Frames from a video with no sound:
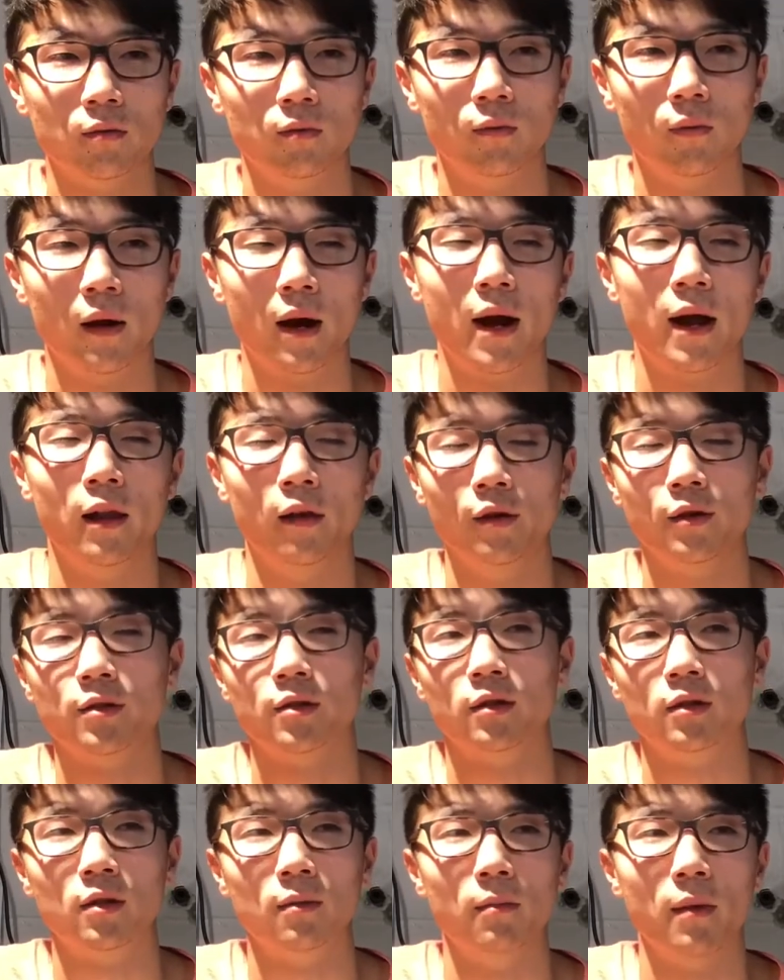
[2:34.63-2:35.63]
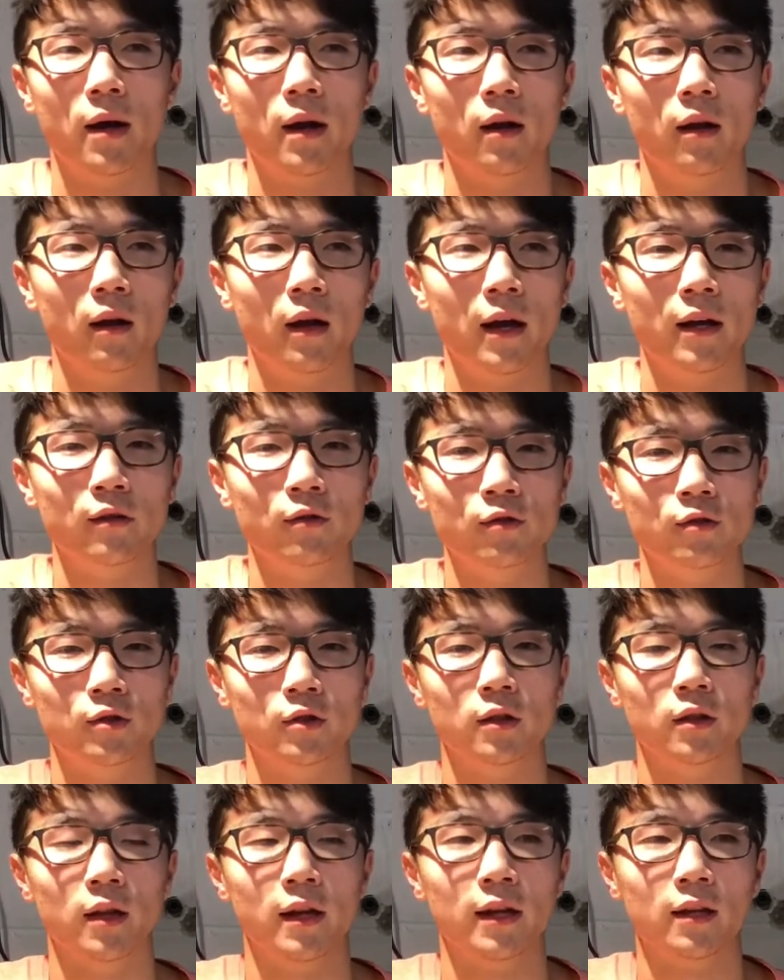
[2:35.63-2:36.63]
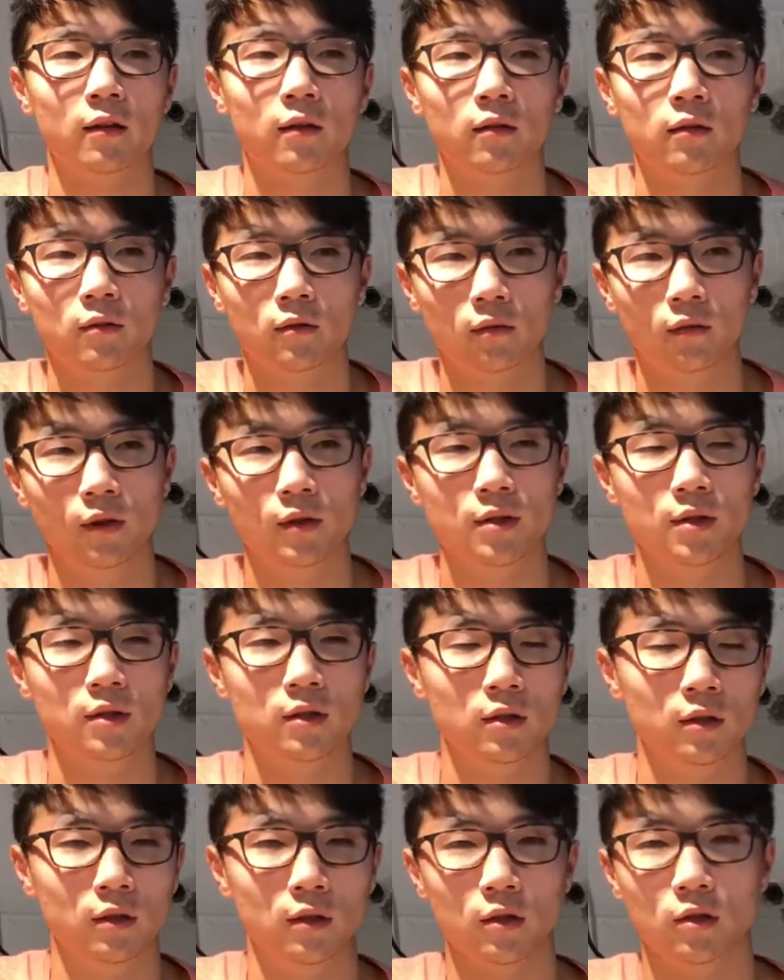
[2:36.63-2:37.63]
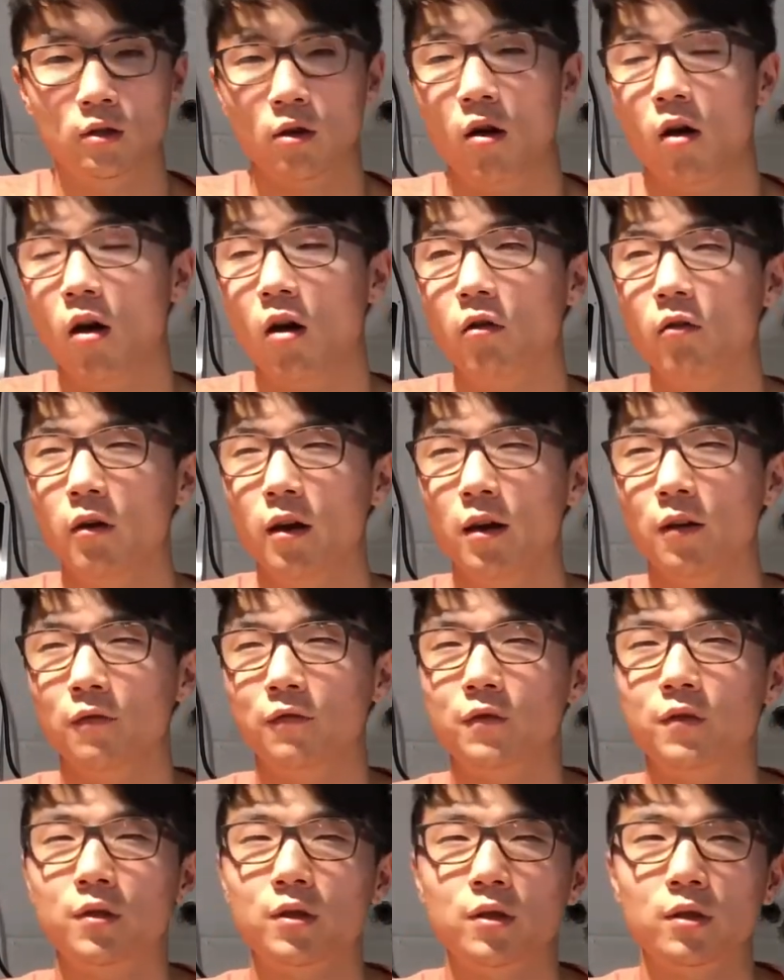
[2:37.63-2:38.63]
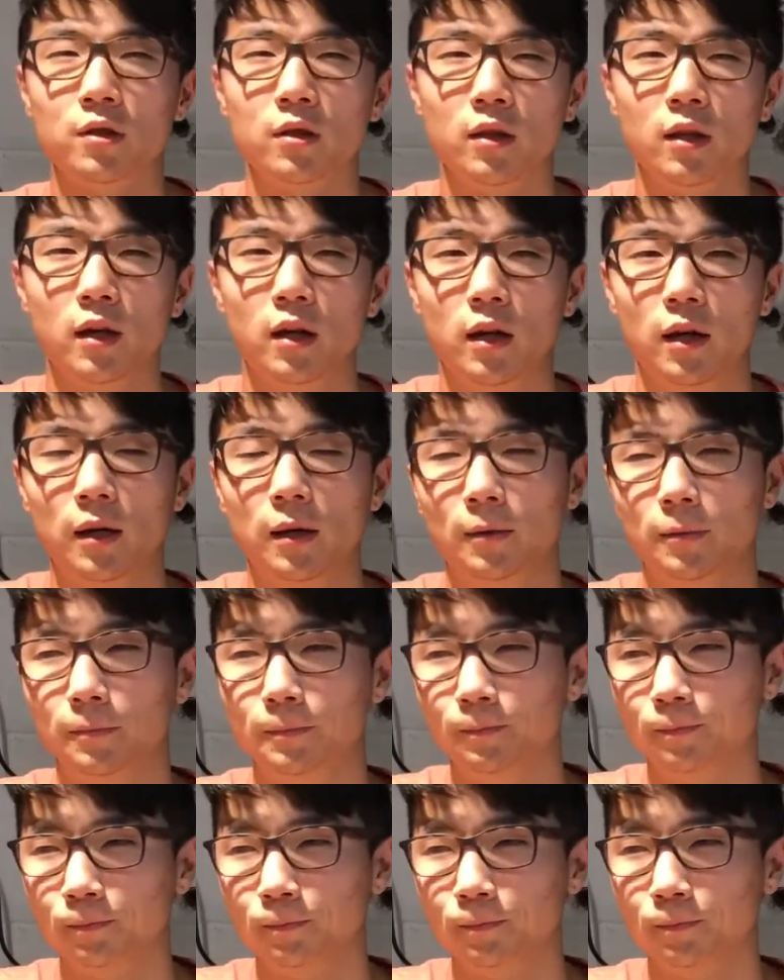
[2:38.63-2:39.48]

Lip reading: When I listen to metal, I usually listen to guitar riffs. I